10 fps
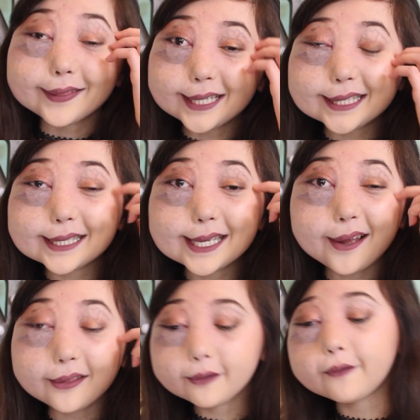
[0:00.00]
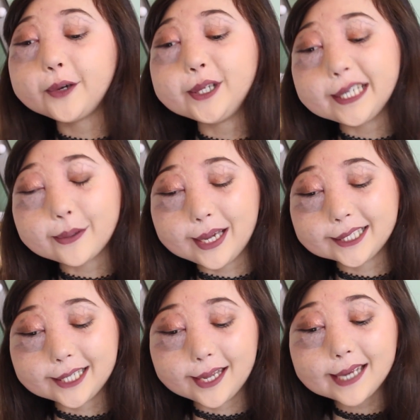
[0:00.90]
this is another foodie
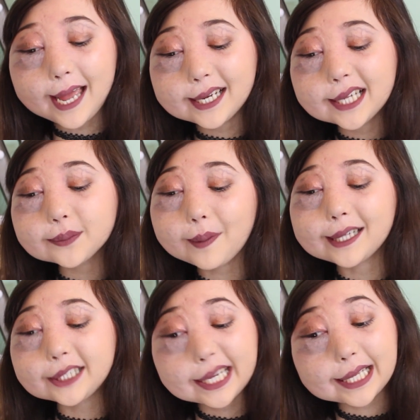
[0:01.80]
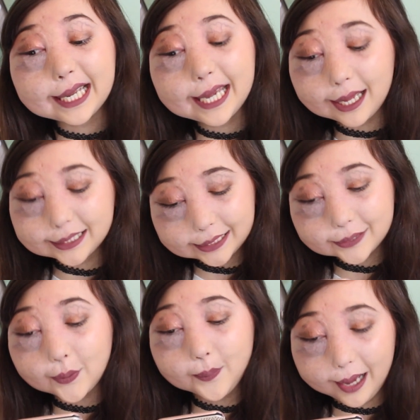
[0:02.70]
question, and it's by
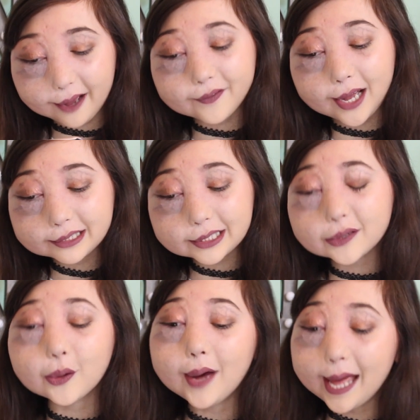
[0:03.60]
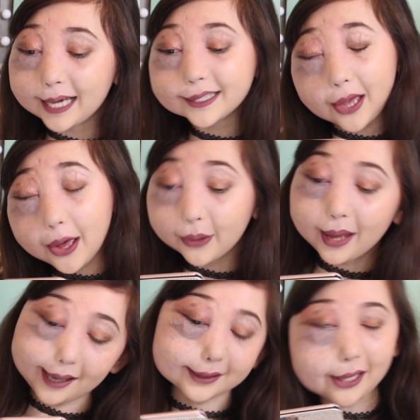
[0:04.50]

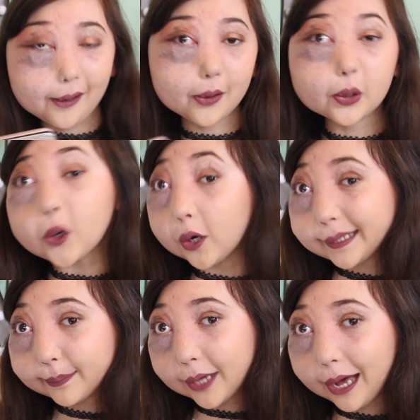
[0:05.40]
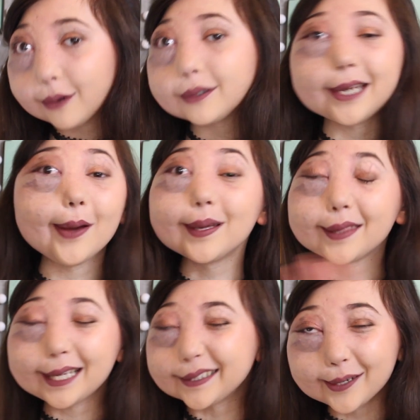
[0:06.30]
jiggly_puff_xoxo, Gossip Girl. No,
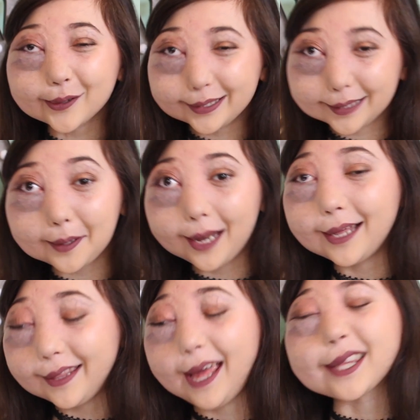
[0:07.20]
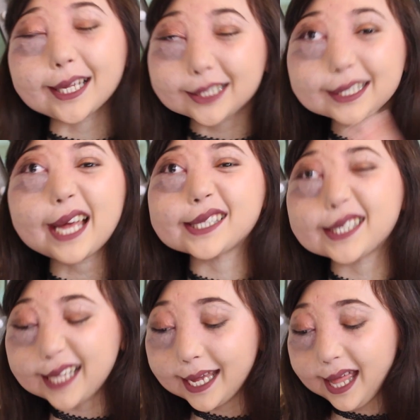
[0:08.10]
there's no Gossip Girl at the end, I just had
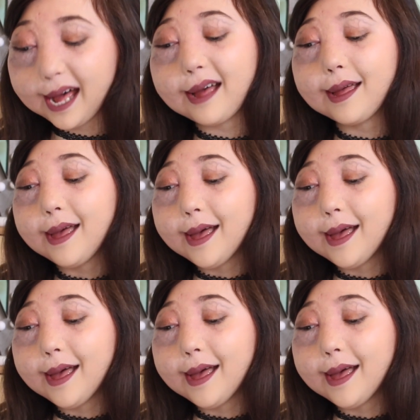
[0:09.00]
to say that.